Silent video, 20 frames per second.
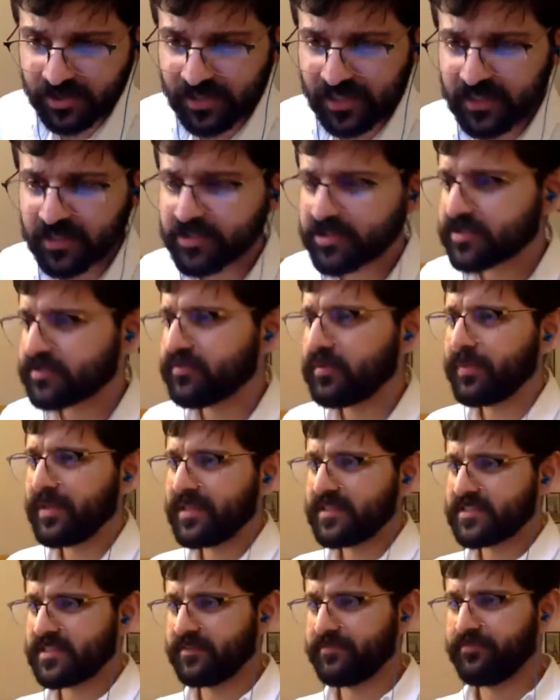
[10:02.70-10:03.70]
you just repeat
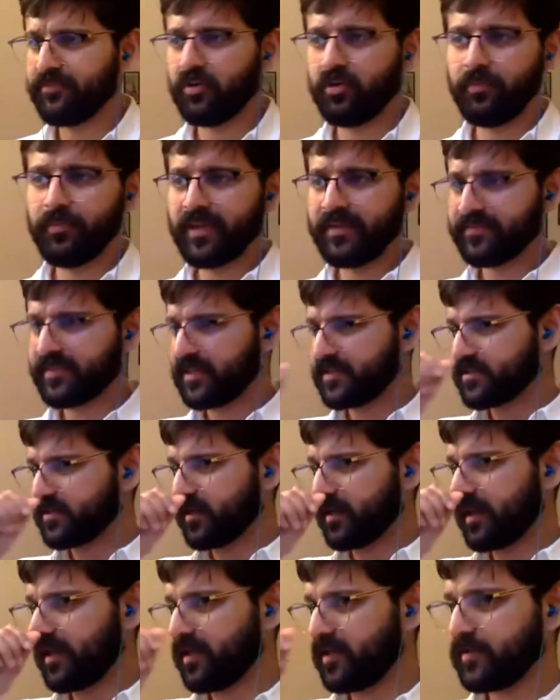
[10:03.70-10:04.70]
it for me, if that's
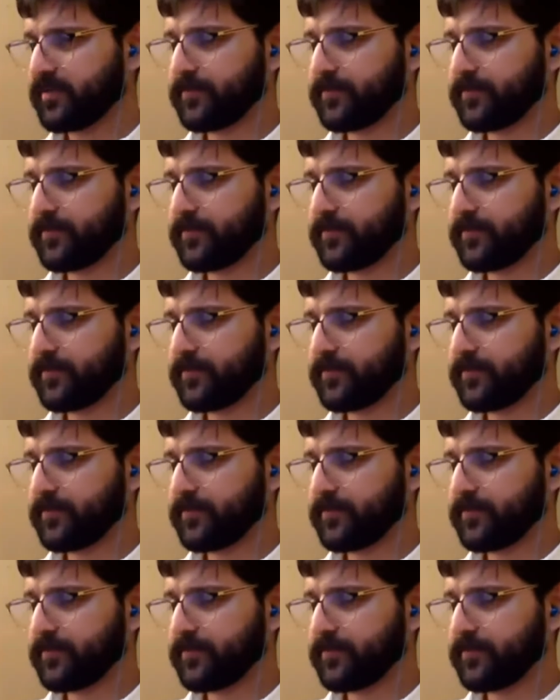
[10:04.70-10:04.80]
okay?